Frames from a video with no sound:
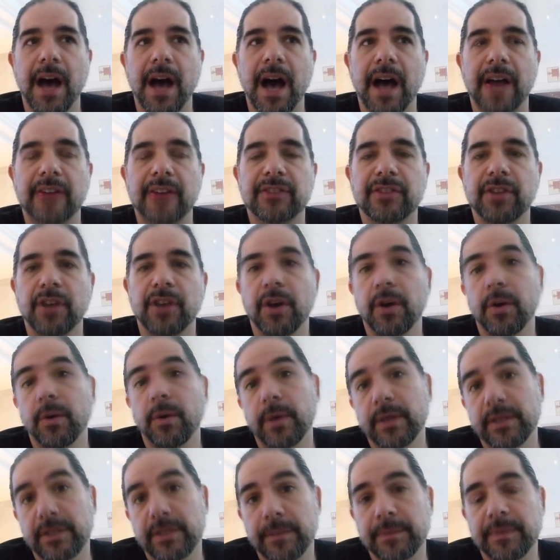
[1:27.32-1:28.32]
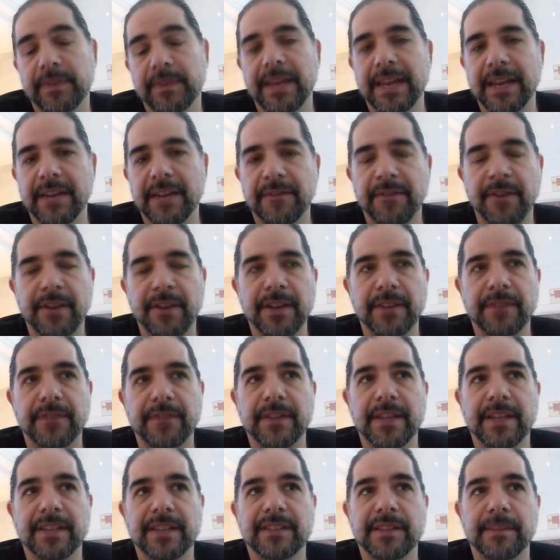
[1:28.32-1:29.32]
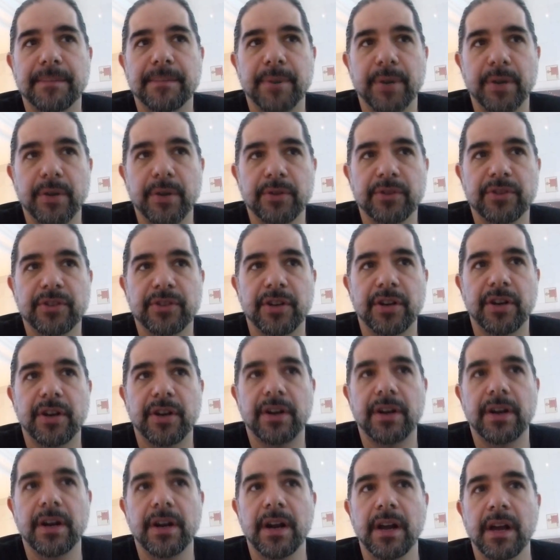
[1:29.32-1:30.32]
So in terms of getting funding for this, the producer